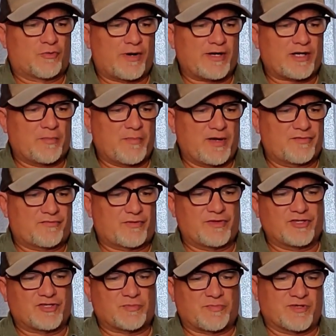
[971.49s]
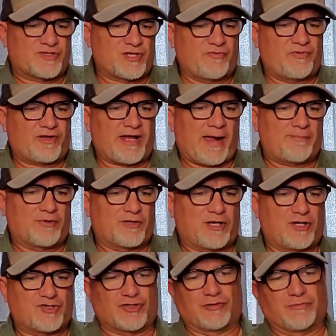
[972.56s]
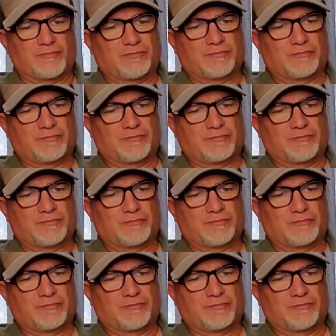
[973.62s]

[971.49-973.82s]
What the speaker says: recommend for this specific application?